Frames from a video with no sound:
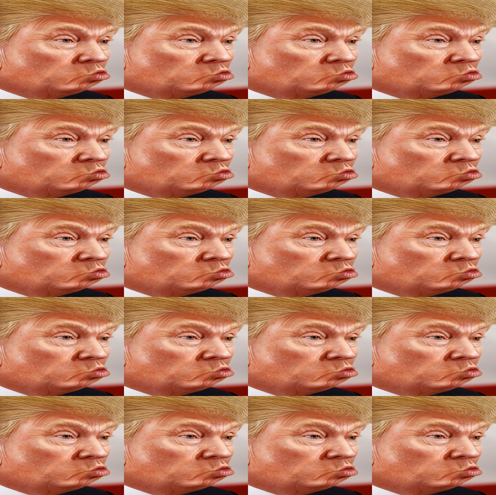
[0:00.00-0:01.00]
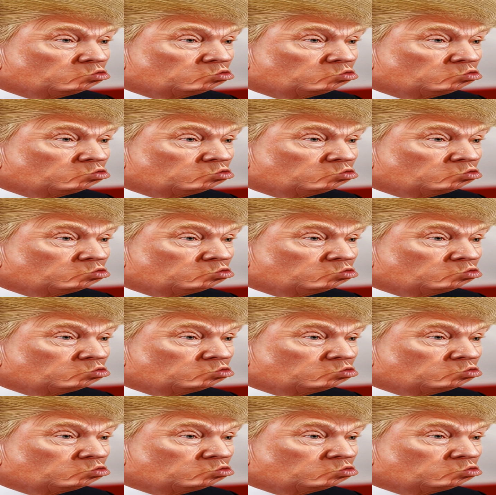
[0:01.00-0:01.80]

(silence)